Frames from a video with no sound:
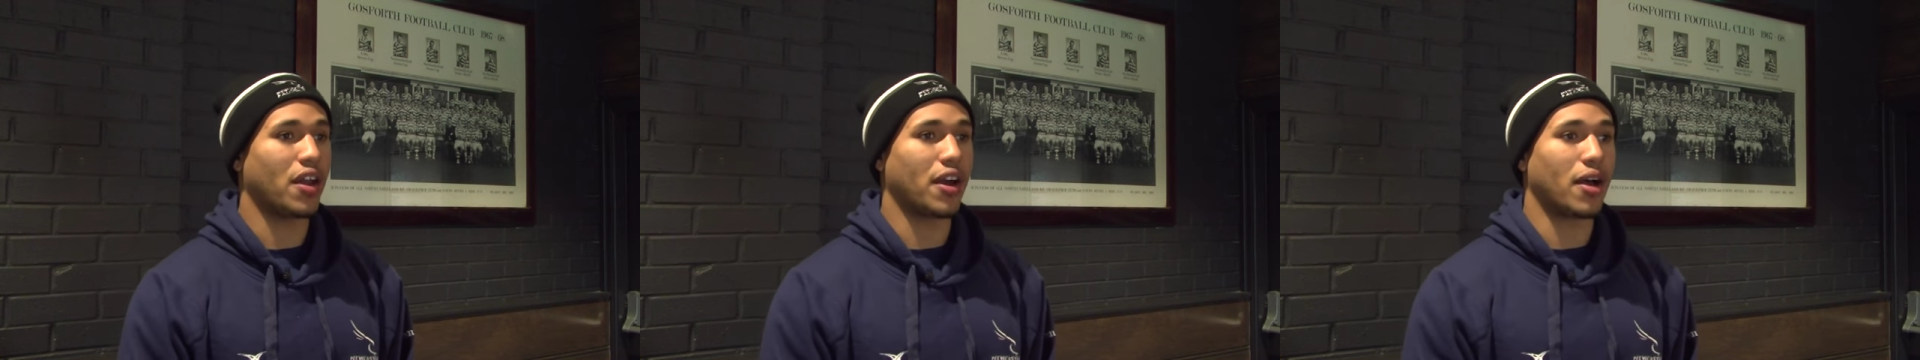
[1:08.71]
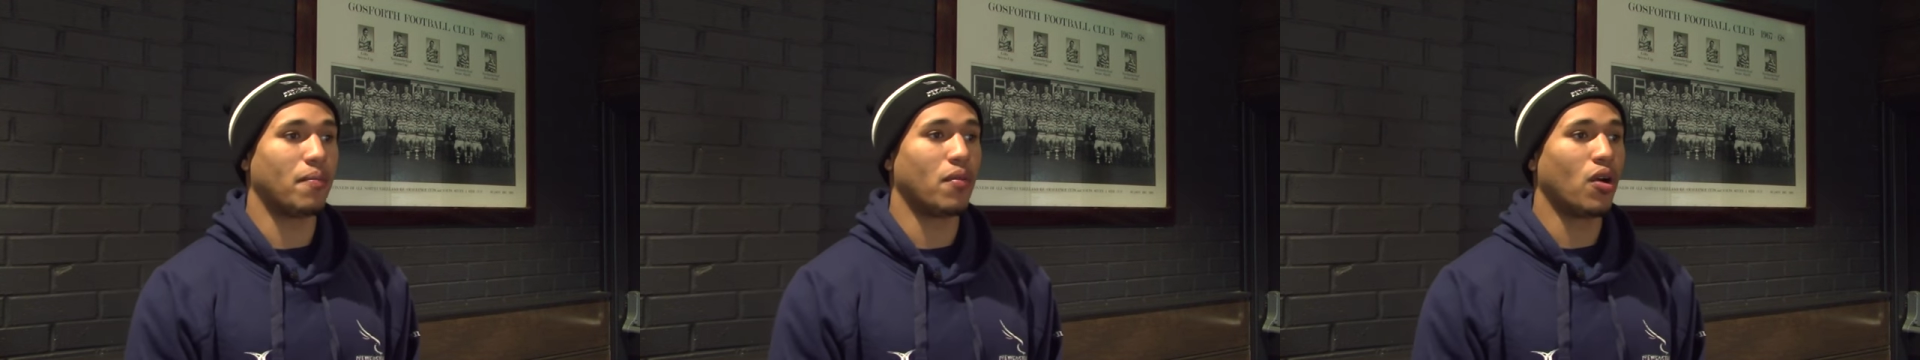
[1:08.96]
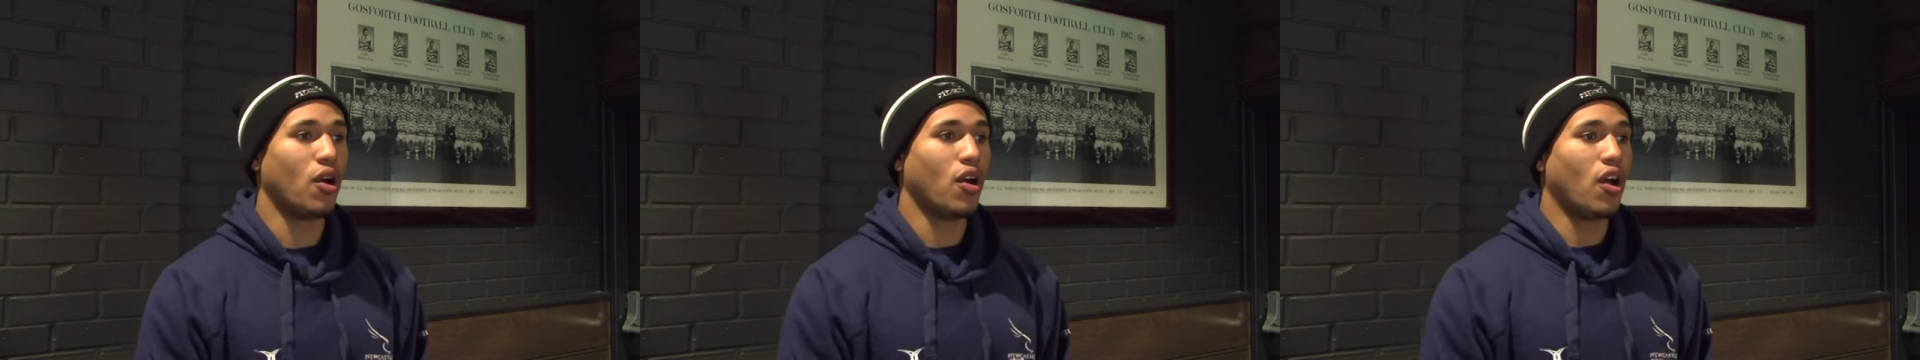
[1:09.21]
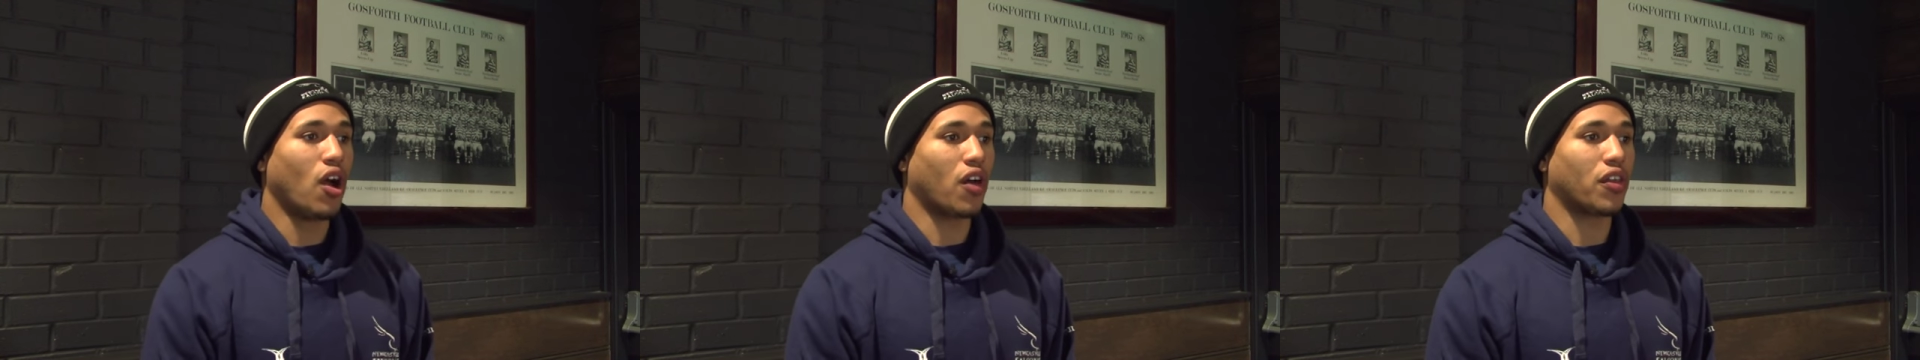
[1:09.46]
and
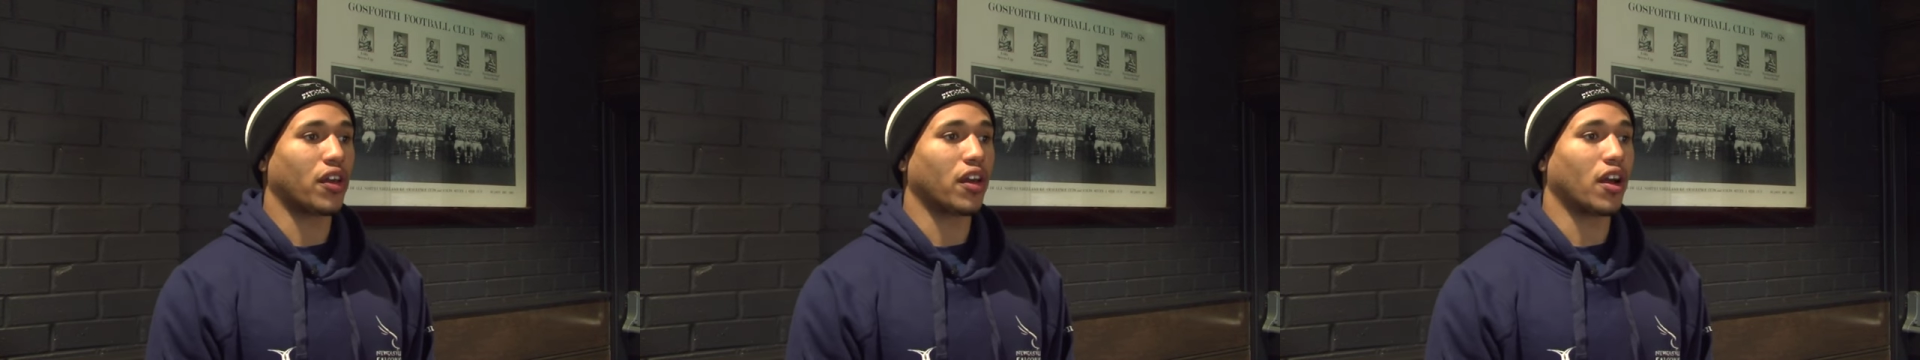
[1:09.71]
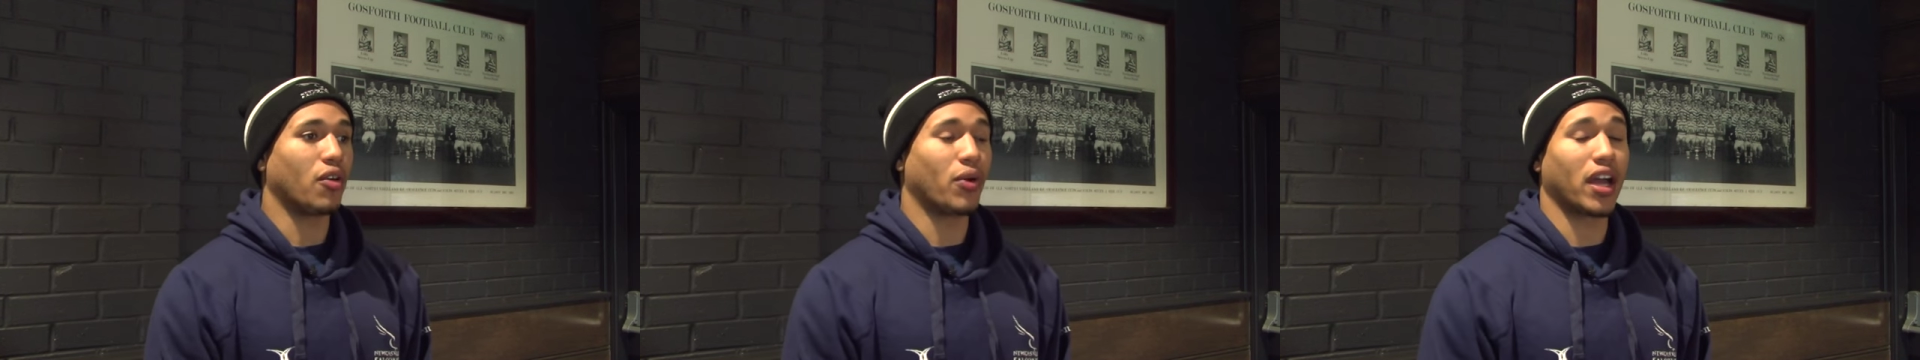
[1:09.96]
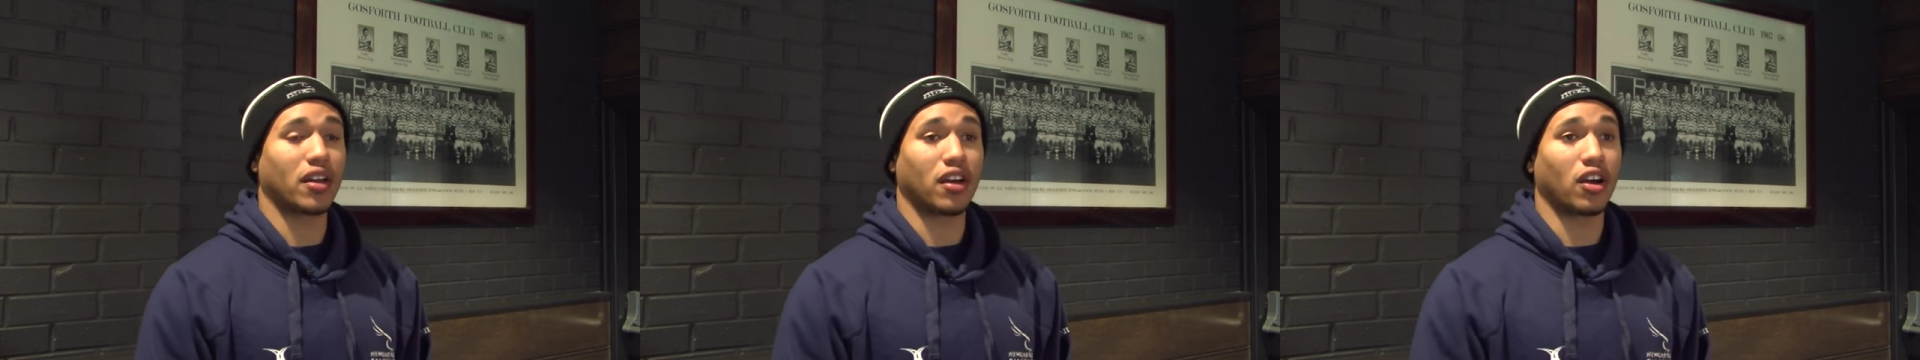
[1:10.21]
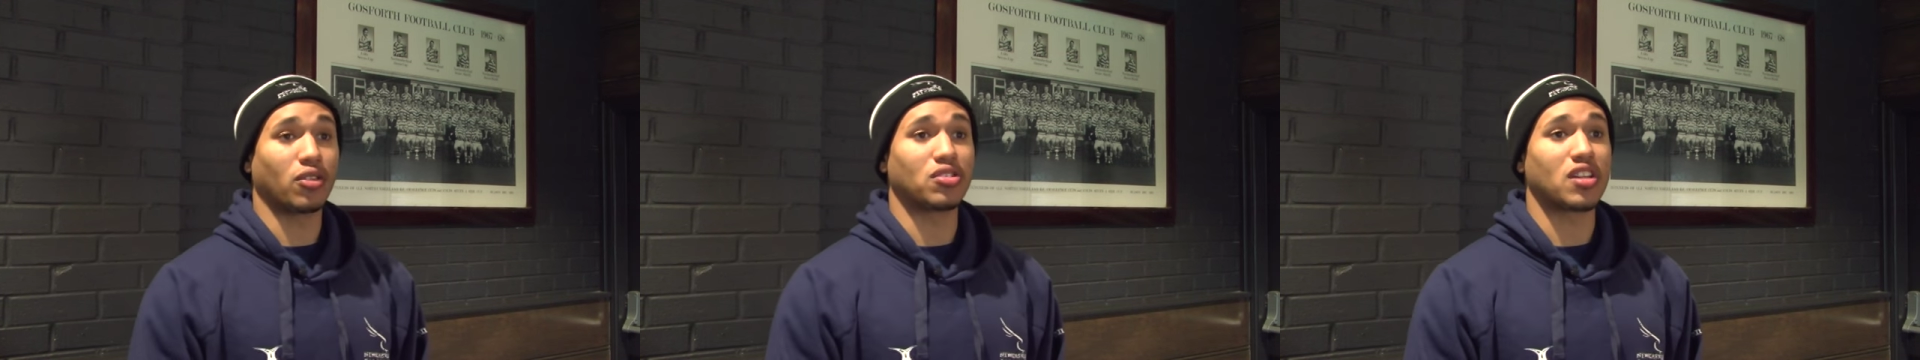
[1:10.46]
I think we had a
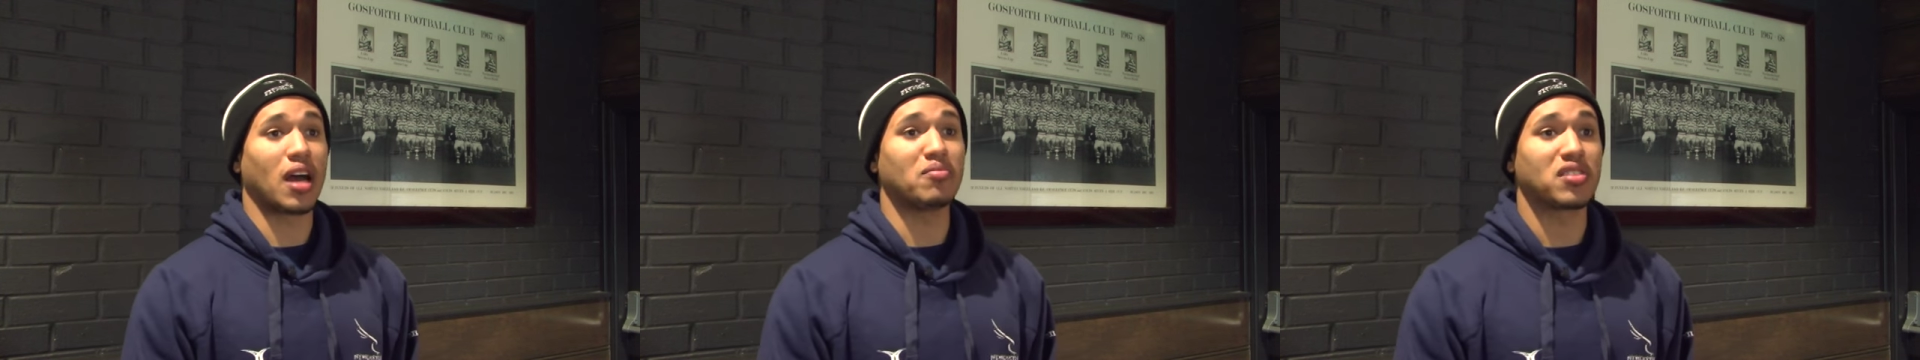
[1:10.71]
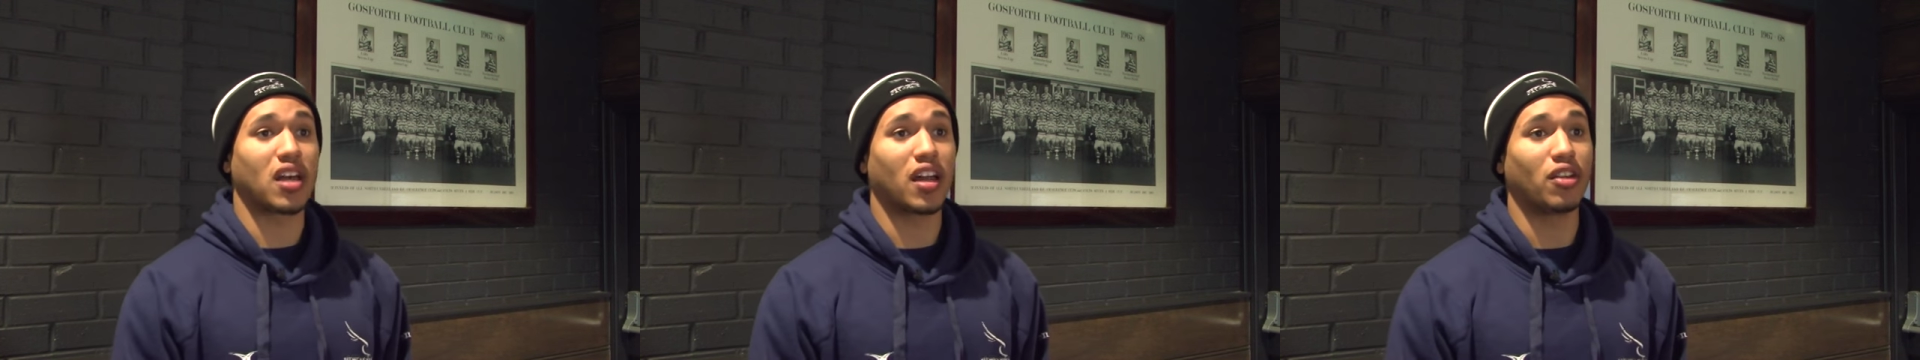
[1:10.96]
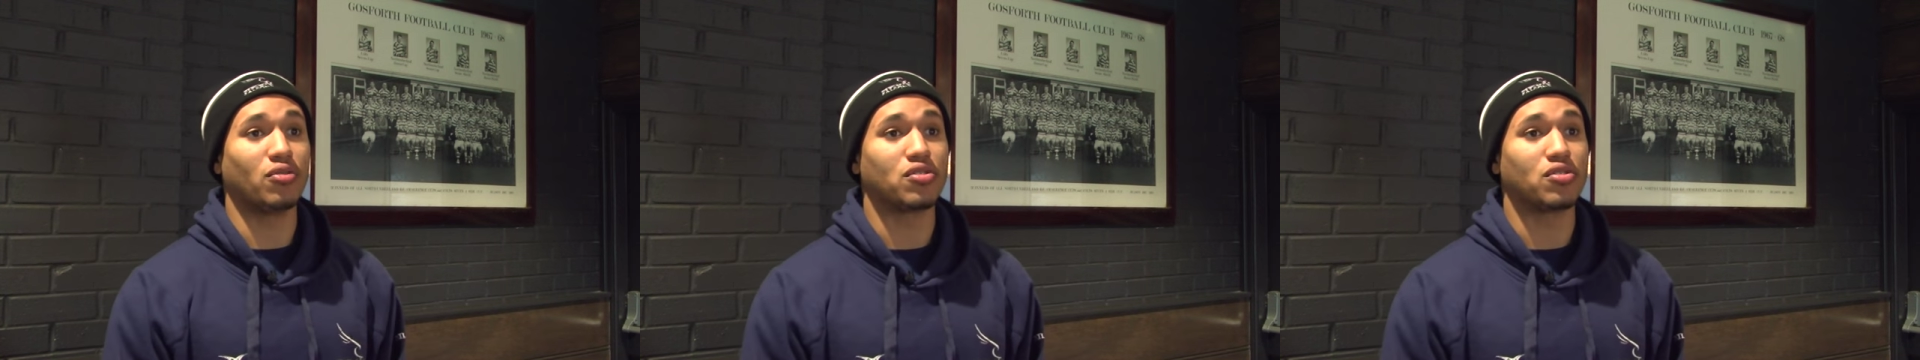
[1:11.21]
guy called Sam Stanley,